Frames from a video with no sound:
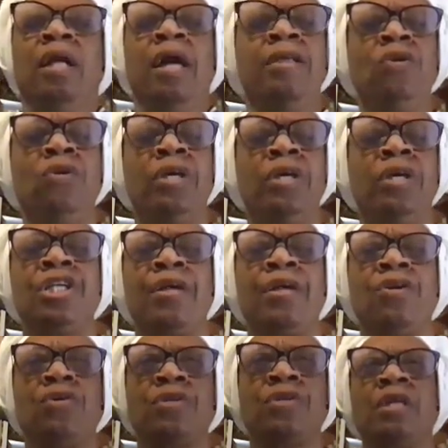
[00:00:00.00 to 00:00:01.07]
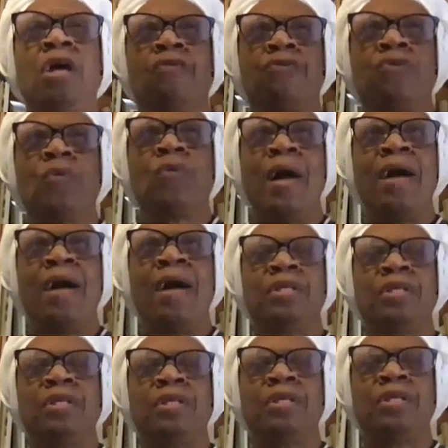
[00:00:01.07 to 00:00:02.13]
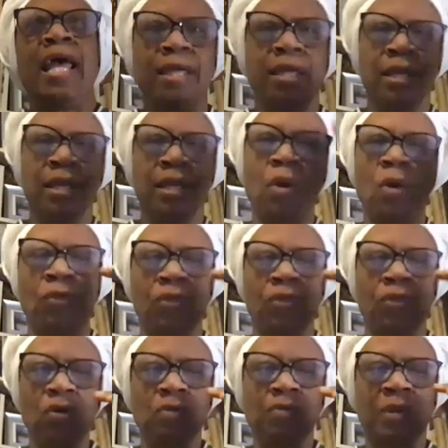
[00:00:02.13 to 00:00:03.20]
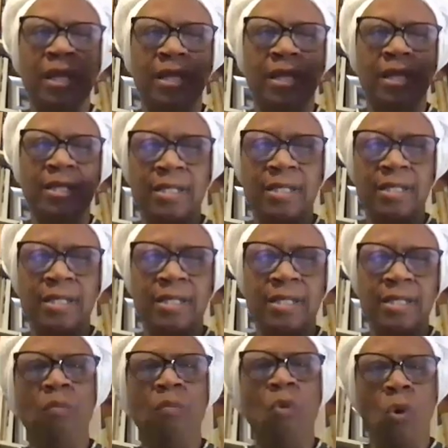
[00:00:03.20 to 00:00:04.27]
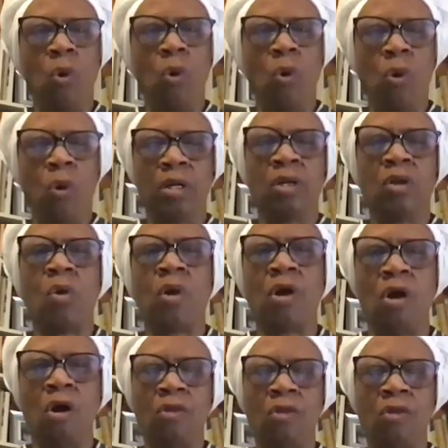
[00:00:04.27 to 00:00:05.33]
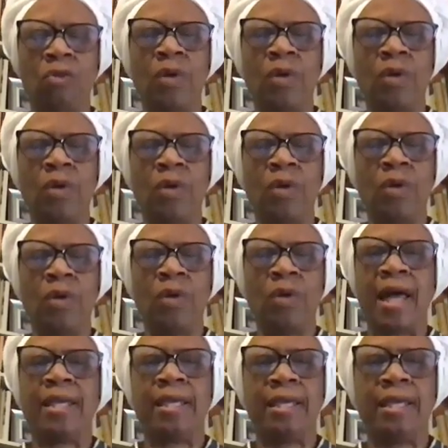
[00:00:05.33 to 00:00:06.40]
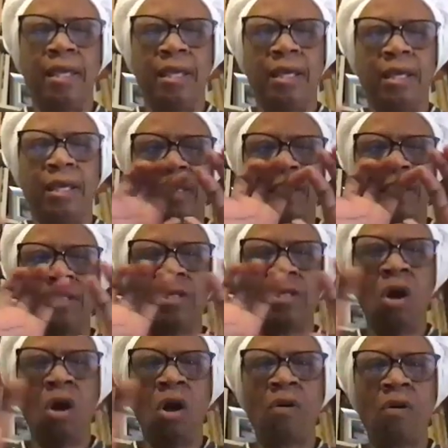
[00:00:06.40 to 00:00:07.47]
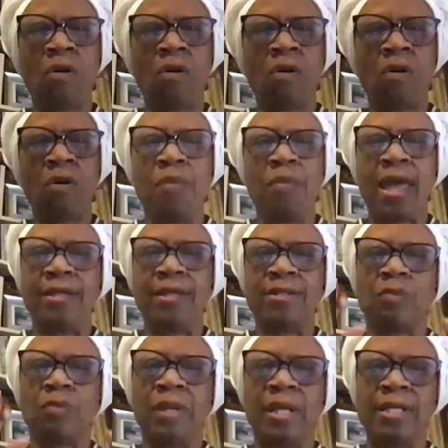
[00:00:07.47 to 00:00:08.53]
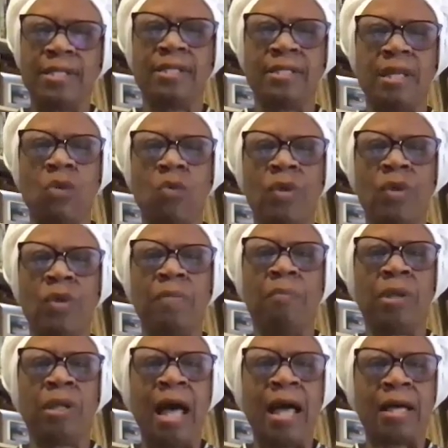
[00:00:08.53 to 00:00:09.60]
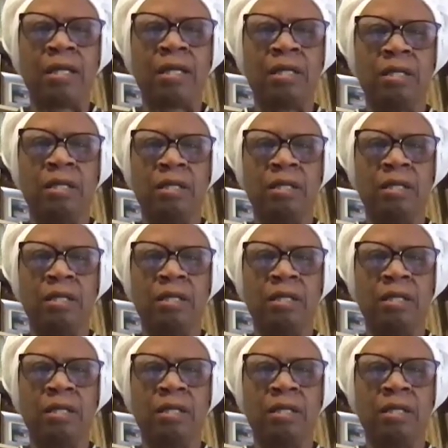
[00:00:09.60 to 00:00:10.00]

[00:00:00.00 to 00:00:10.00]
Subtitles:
You could check yourself throughout the day in both those places, and there are more going all the way down the body. These horizontal bands are places that we block